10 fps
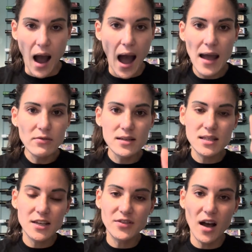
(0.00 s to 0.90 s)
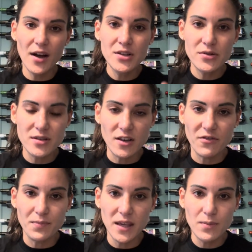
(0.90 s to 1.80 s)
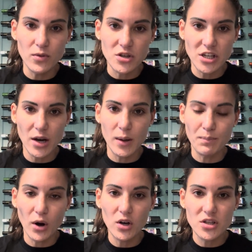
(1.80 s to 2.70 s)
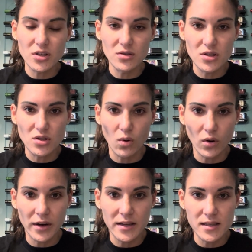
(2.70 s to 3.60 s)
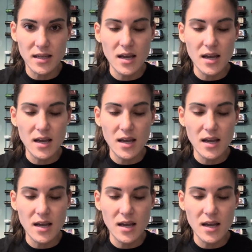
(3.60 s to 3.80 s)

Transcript: I received hundreds of people sharing personal stories.